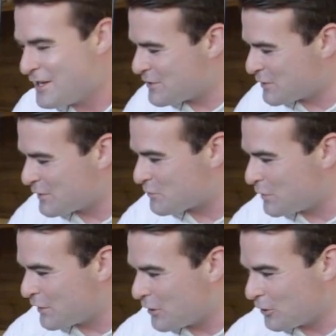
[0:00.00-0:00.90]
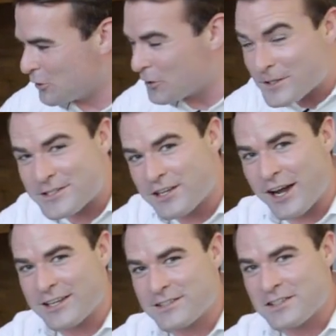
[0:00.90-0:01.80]
So this one looks
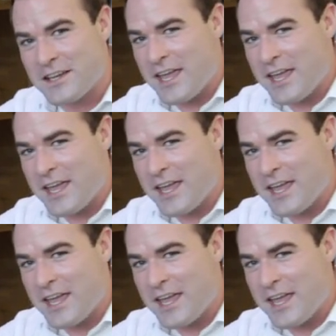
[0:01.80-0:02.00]
nice.